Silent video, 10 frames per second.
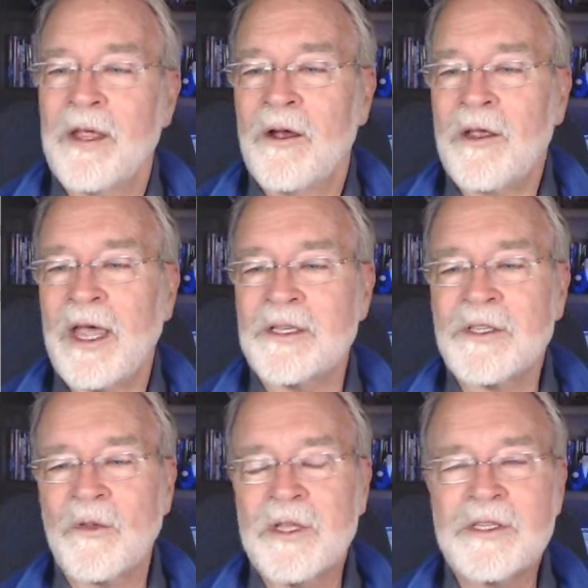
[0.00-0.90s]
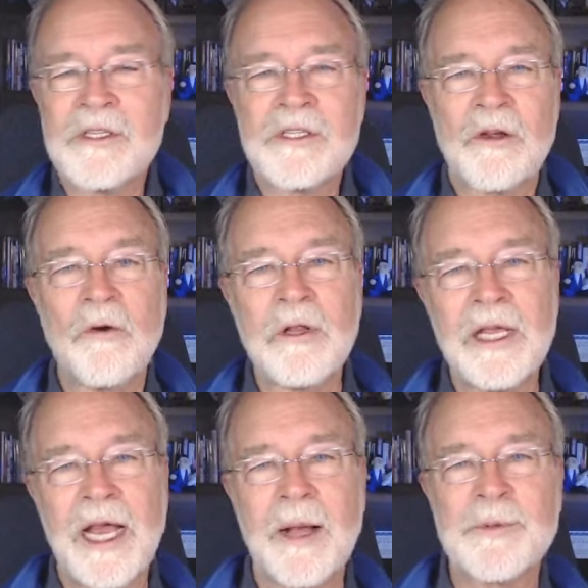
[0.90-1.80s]
Okay, so this is
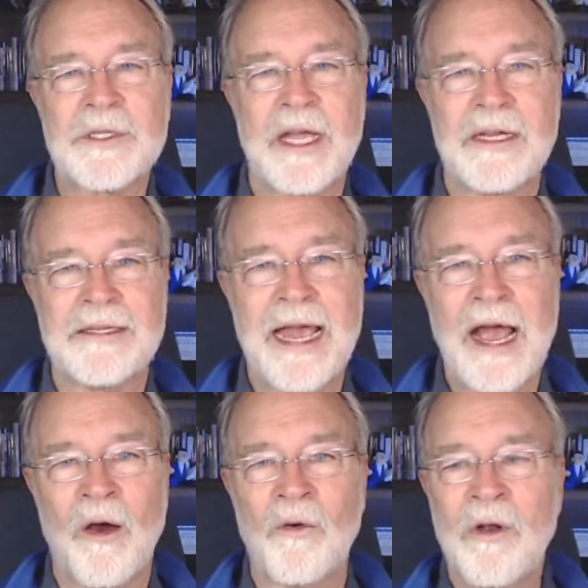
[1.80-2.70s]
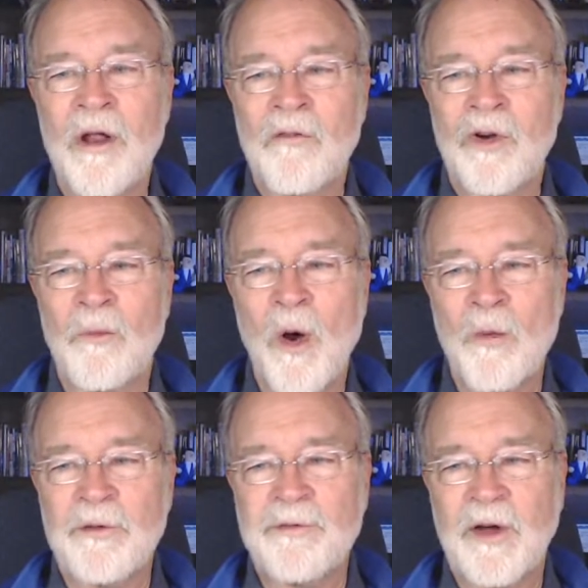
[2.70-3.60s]
totally upside down from what
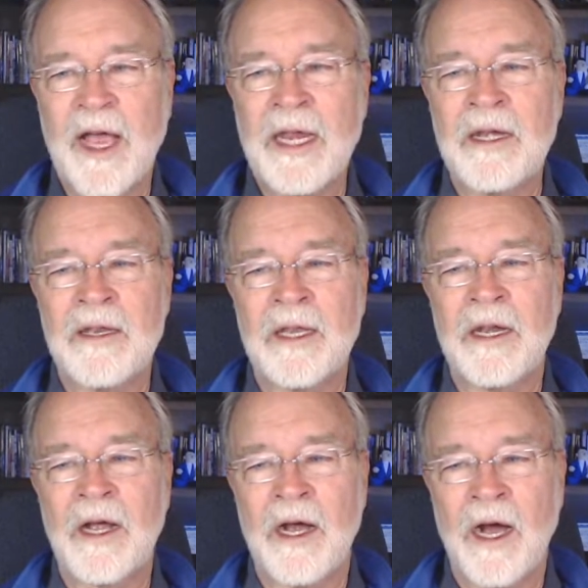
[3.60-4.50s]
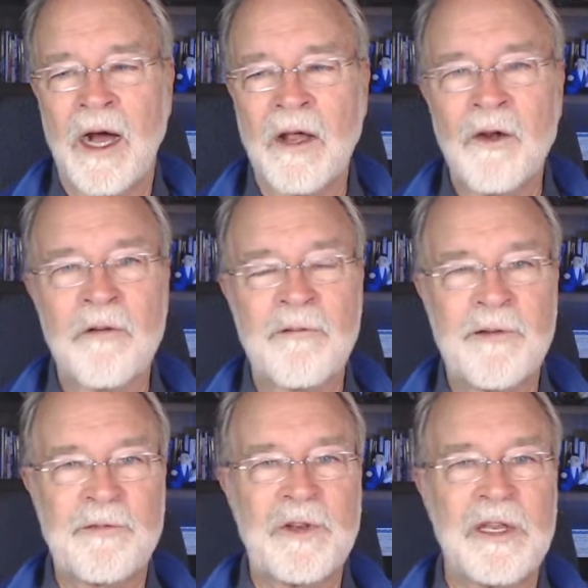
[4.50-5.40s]
we find in
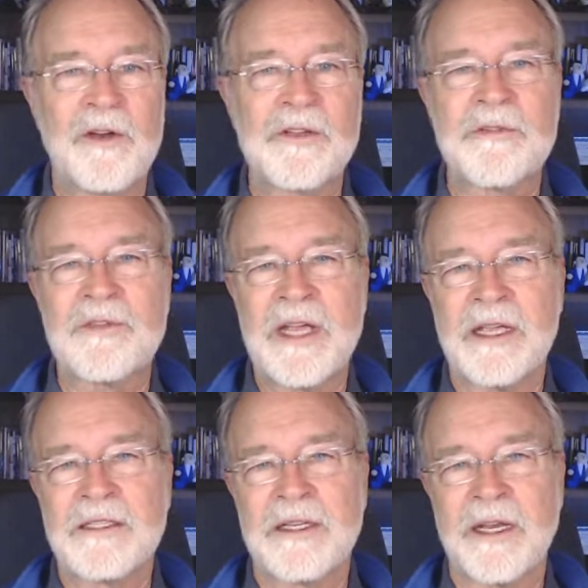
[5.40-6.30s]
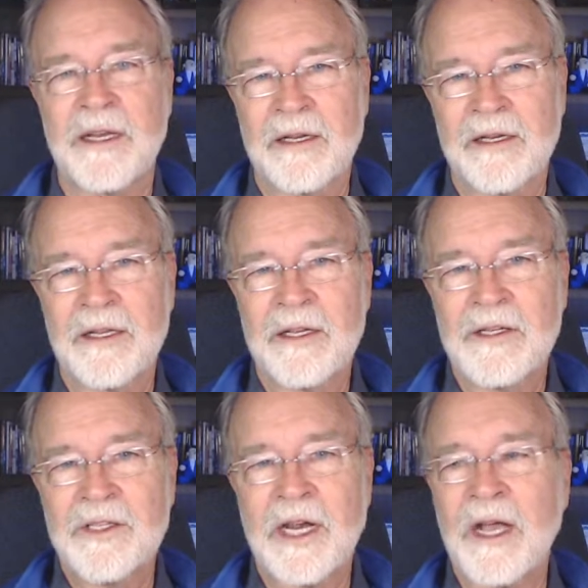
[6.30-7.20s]
150 years of testing.
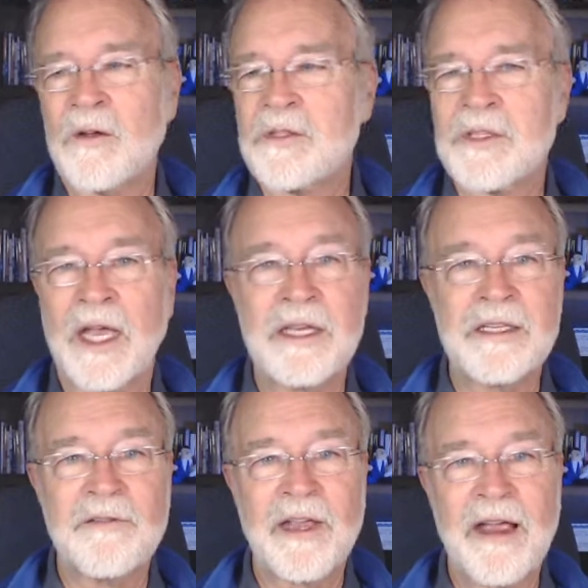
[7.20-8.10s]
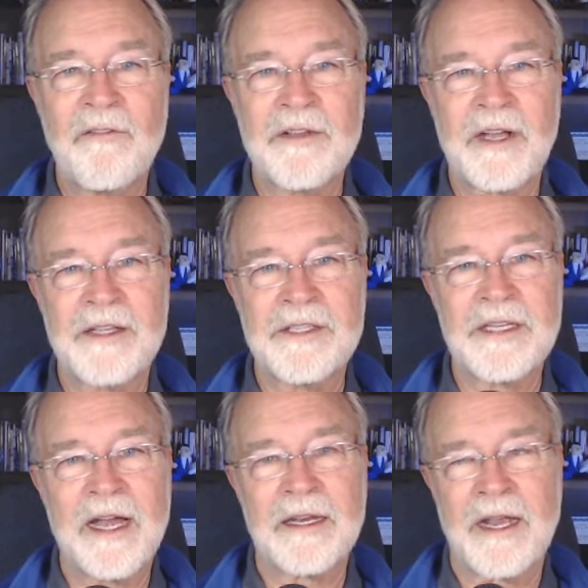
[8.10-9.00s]
Check out
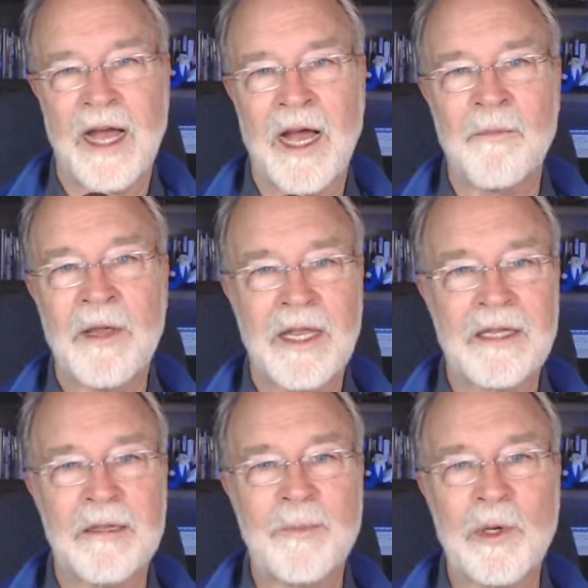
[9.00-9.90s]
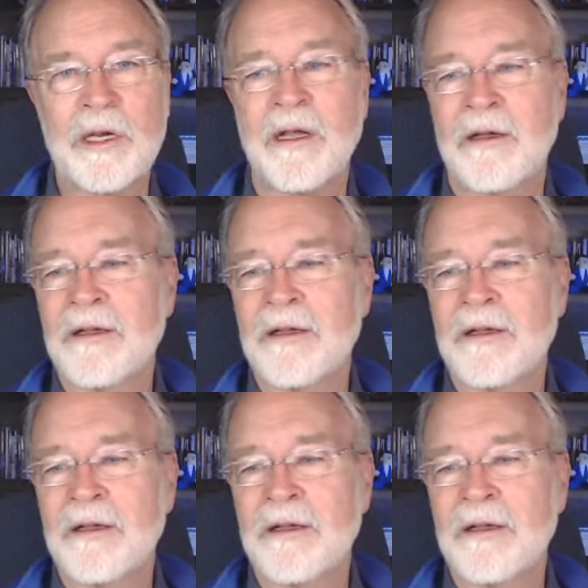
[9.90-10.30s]
scientificadvertising.com, get the book.